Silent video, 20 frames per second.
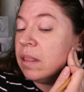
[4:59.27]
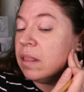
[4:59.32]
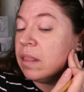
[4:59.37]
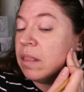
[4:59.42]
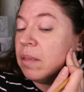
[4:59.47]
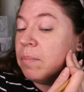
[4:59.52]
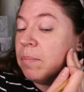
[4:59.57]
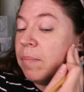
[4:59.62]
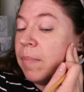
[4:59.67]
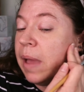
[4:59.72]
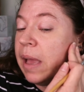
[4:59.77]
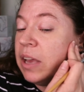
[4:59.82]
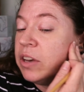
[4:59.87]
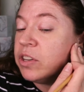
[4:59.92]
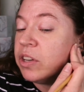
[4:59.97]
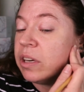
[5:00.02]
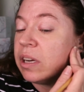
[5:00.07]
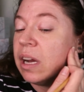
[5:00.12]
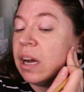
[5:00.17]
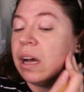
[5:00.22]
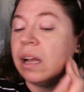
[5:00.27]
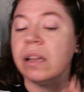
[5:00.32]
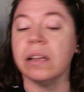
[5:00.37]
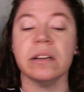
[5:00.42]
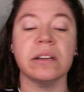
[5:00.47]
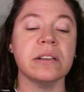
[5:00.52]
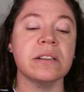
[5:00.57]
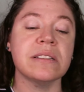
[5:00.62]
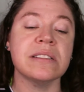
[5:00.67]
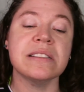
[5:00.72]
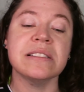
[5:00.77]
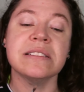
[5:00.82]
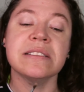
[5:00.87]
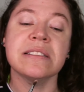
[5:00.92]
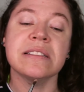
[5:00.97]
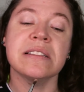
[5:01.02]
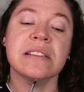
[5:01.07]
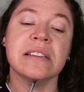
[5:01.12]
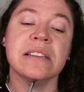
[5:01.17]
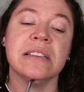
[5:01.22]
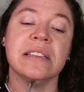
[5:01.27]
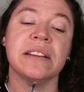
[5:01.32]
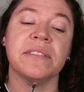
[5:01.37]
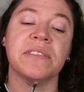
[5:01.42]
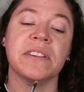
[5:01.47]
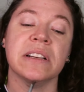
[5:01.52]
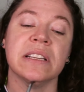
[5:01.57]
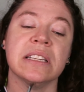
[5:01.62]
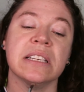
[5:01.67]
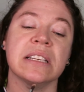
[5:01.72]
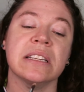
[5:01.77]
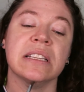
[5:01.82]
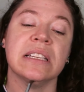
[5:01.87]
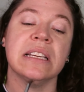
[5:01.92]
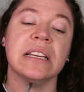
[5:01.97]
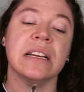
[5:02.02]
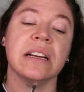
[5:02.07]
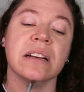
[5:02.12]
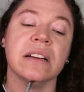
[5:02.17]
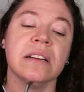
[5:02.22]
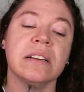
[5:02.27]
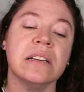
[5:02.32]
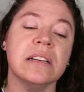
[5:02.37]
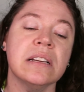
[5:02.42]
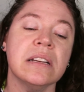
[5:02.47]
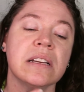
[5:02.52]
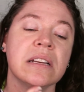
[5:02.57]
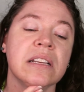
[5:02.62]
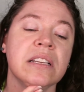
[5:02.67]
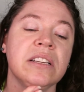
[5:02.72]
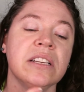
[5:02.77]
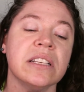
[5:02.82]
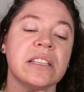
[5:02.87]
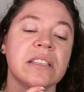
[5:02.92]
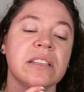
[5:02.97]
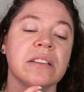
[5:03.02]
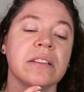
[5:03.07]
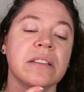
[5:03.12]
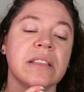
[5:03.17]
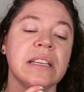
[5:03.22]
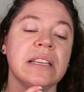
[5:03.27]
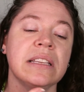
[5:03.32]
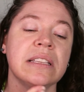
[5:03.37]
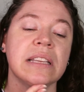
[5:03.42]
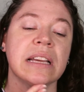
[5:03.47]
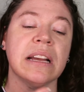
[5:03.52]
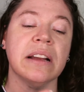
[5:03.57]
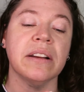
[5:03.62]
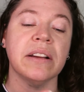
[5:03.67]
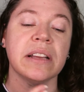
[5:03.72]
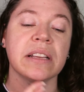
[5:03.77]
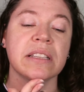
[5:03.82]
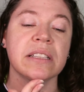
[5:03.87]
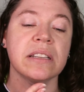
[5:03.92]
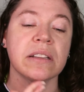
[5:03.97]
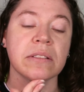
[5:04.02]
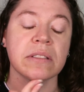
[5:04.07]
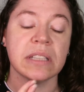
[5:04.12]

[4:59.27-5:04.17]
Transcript: the major colors differences here, just so these areas don't